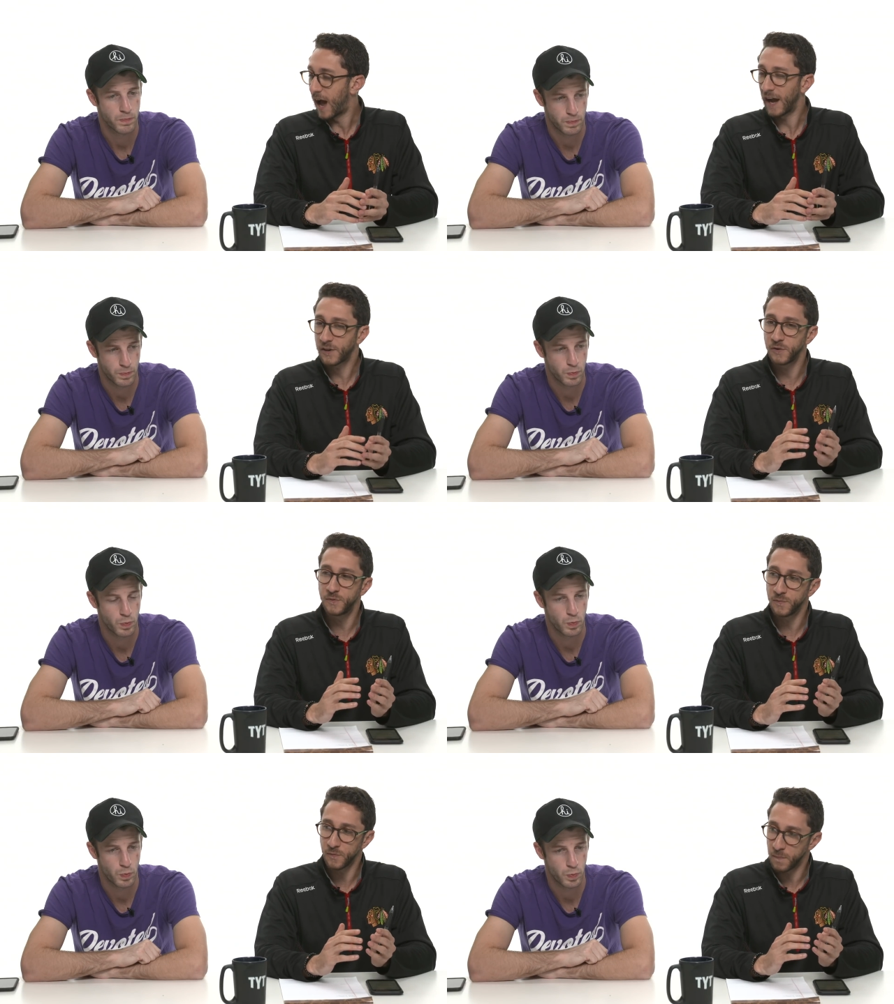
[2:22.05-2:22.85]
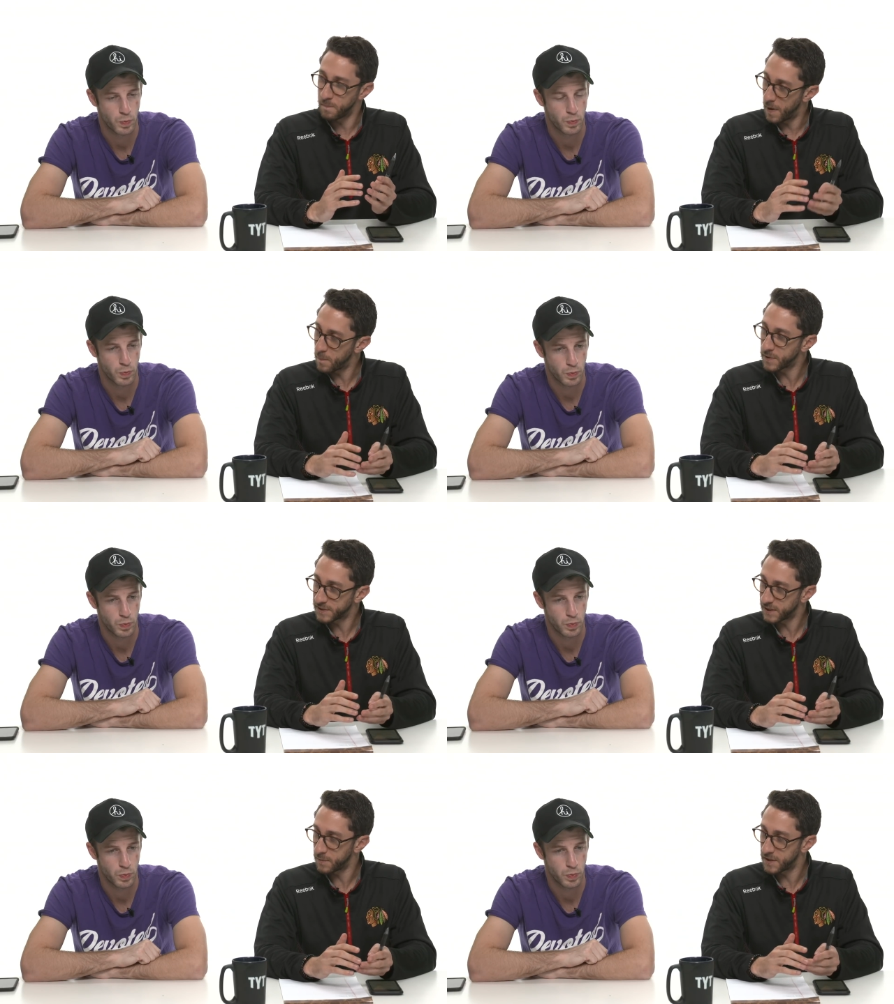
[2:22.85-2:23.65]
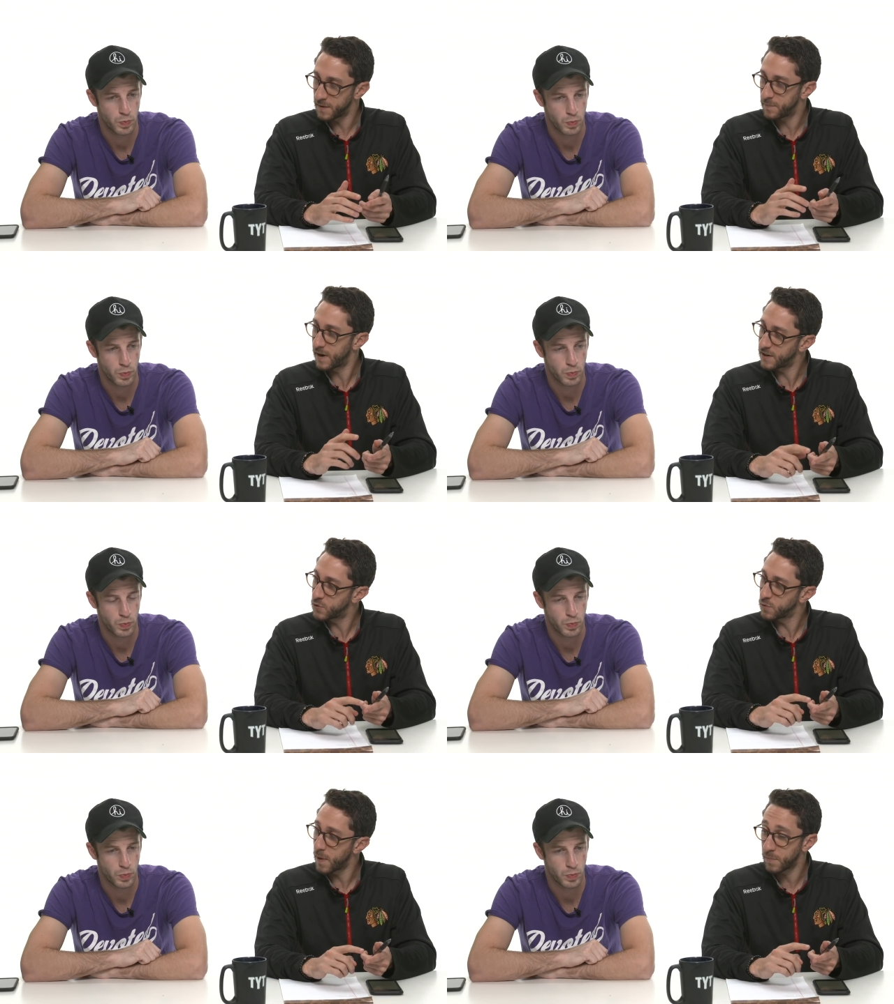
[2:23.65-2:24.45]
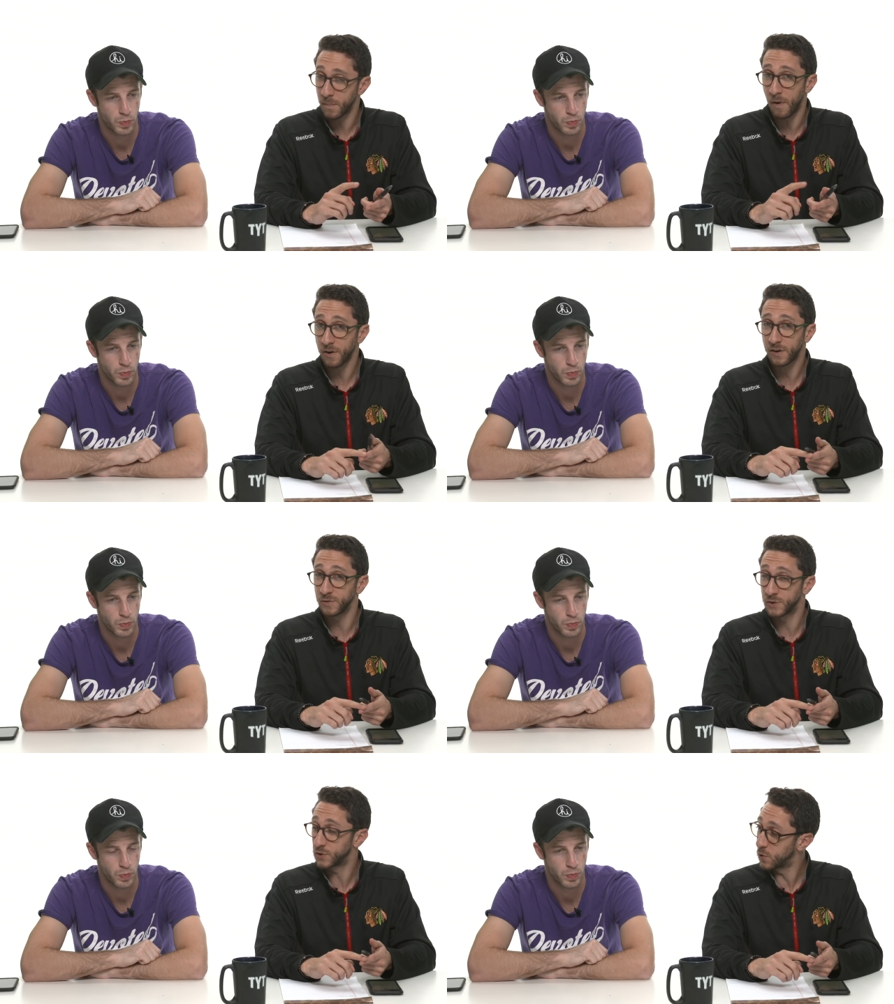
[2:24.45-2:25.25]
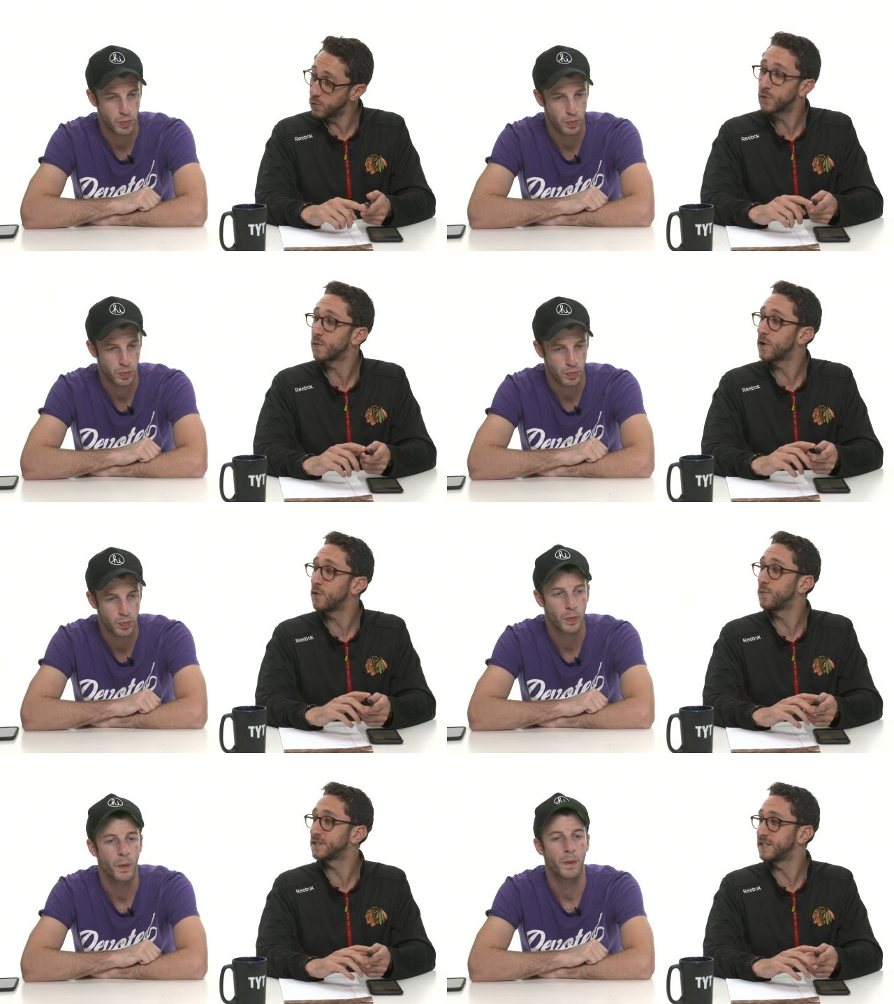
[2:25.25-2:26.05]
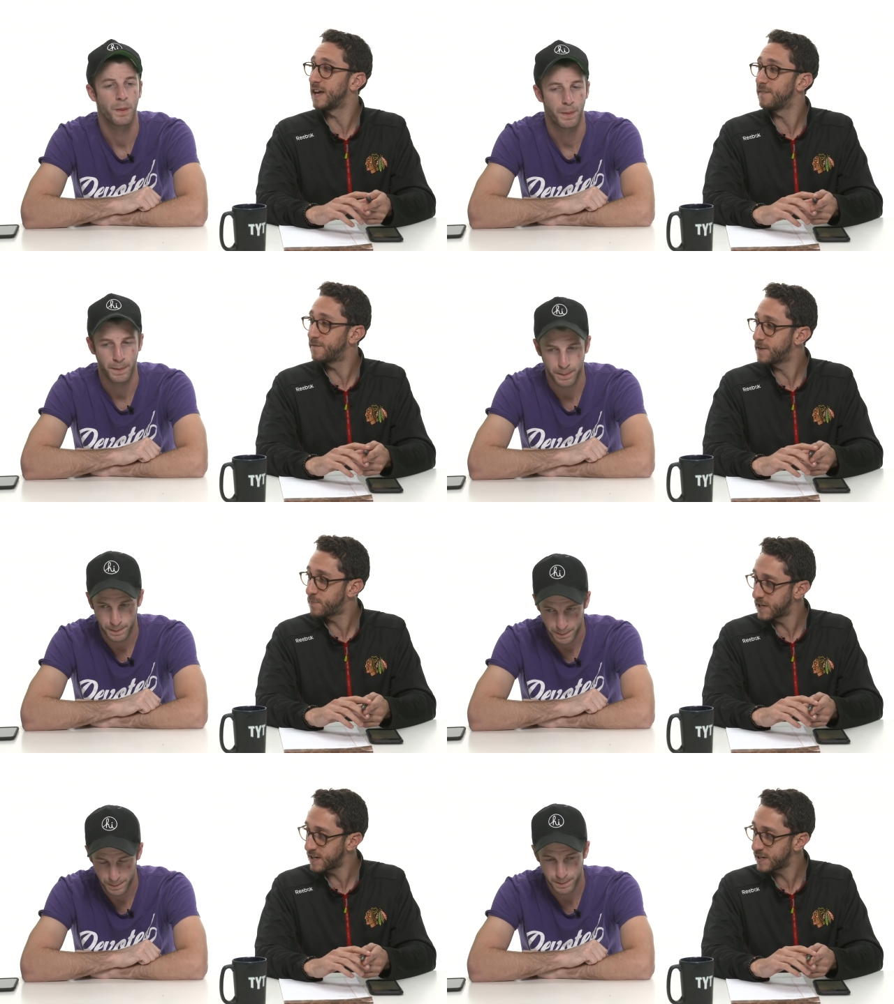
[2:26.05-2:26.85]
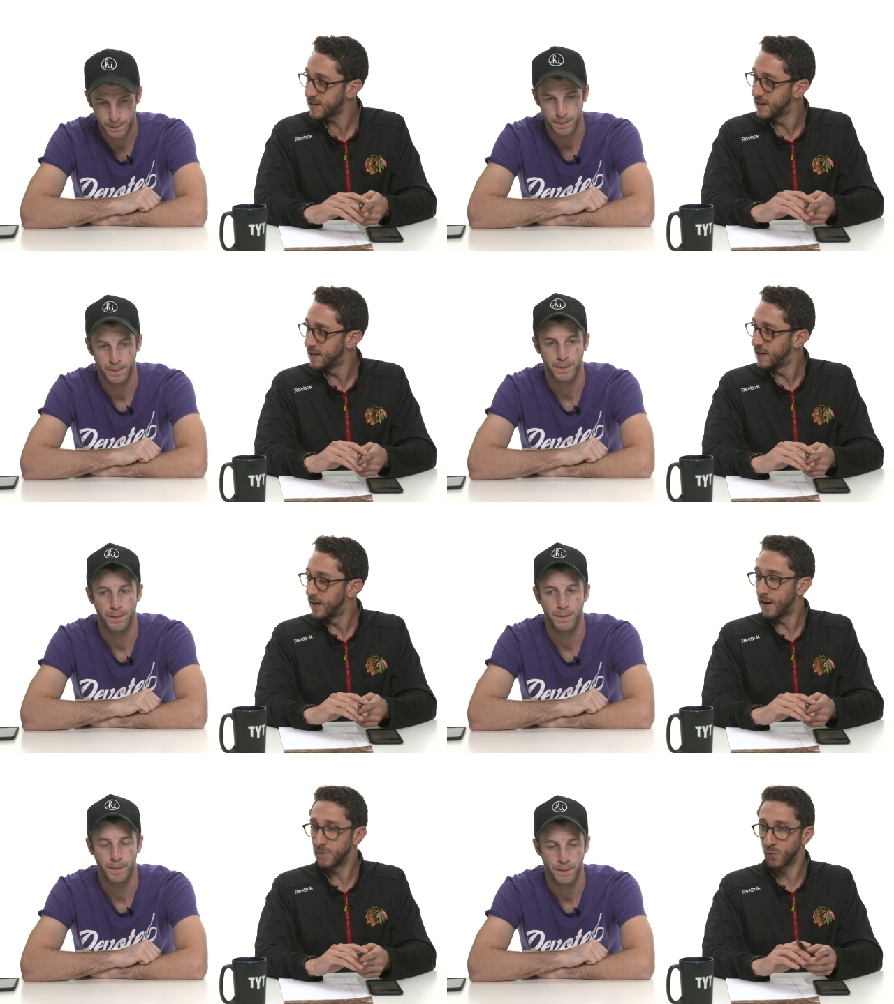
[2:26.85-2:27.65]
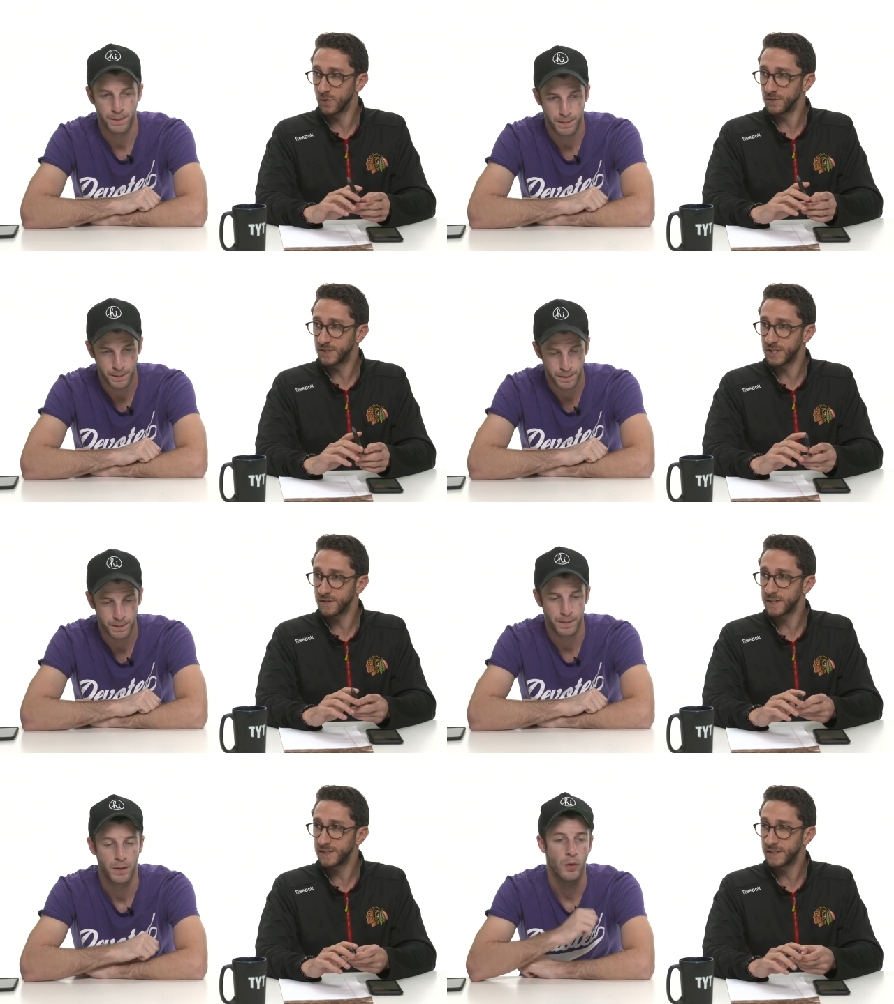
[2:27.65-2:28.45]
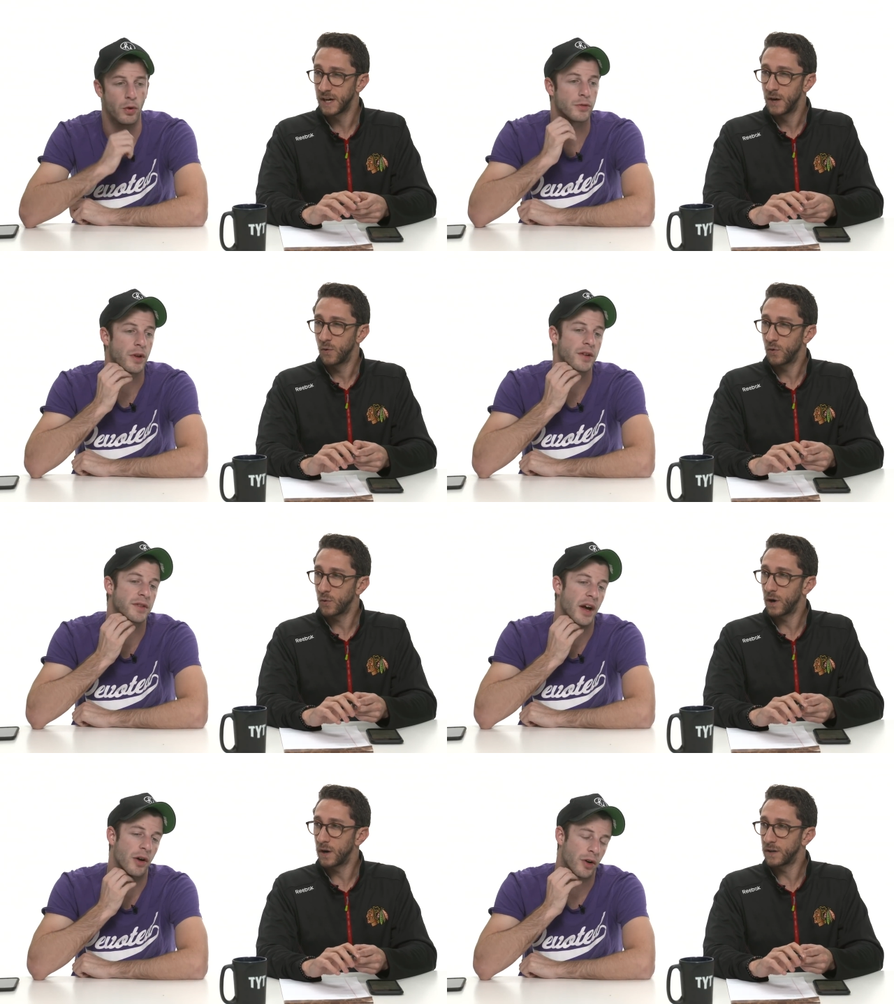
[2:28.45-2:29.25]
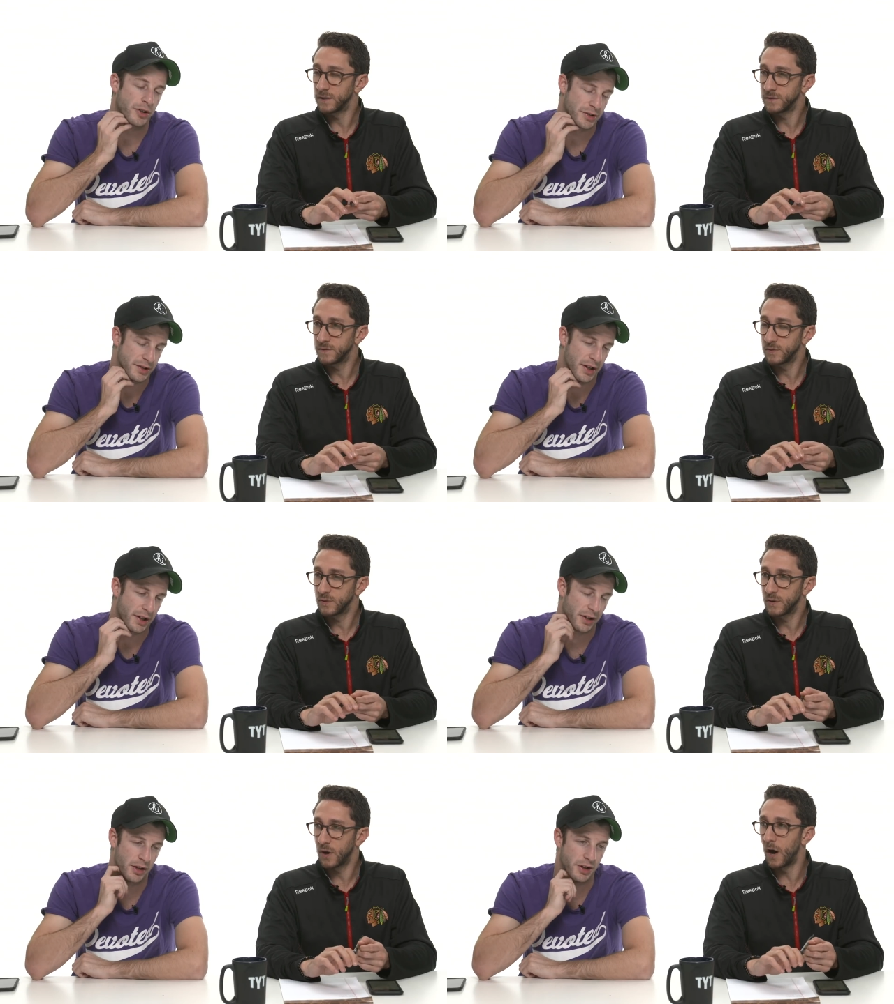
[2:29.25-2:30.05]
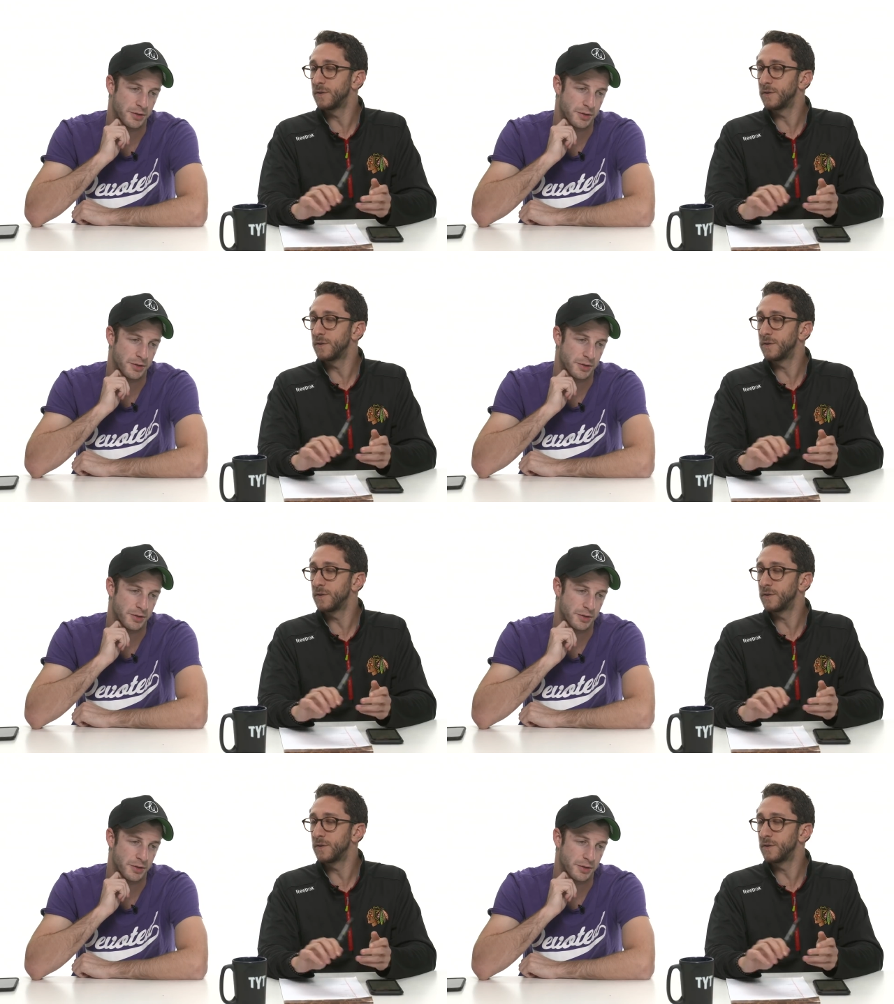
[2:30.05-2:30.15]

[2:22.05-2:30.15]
Speaker 1: I couldn't remember some of them, but I do remember Marco Scutaro was an MVP of the World Series. Well, again, uh, just like a oh, clutch.